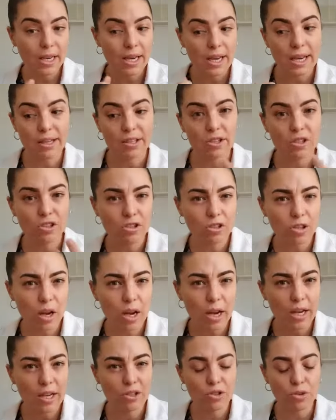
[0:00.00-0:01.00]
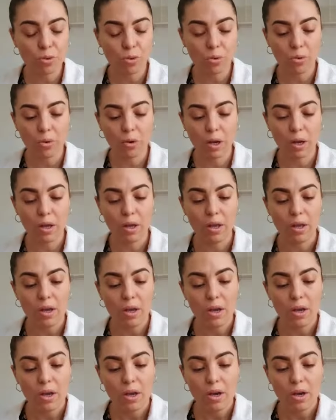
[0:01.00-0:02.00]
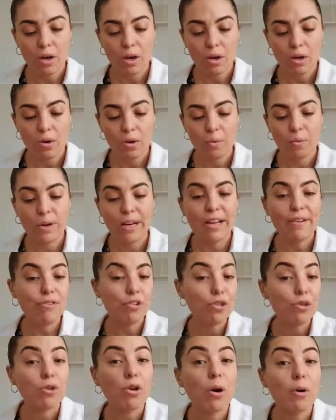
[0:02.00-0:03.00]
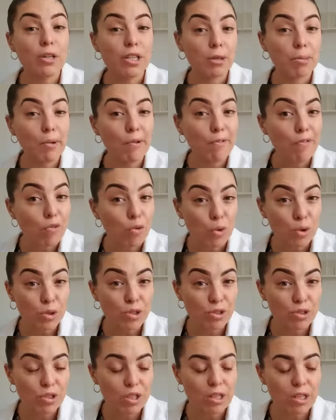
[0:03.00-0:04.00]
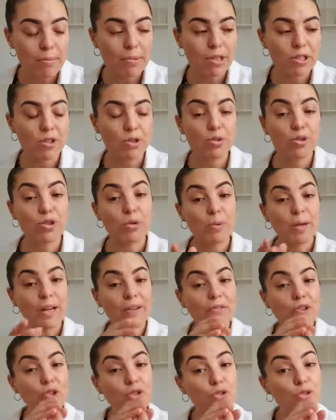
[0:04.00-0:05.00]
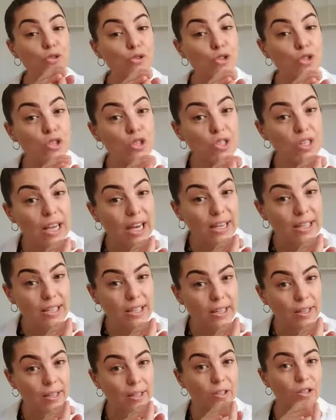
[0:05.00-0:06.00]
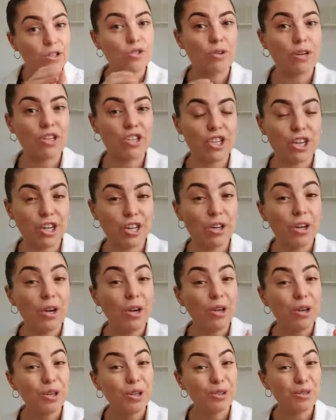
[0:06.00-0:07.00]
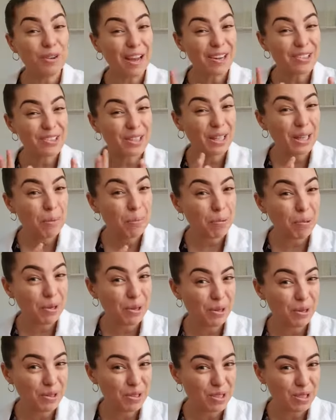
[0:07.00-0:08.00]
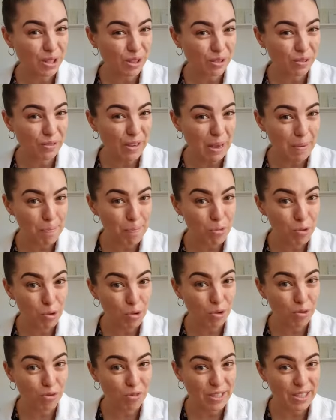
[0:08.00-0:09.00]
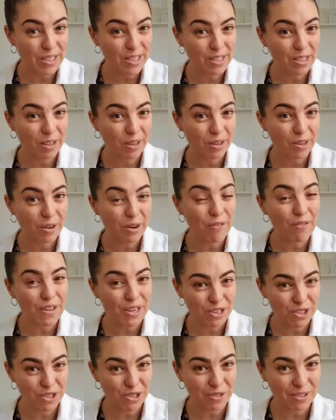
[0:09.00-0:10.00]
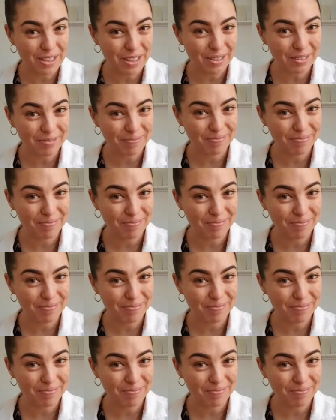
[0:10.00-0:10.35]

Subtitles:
exercise, or whenever you're going to put force onto the muscle. So whenever you do static stretching, you're actually putting yourself at more risk of injury.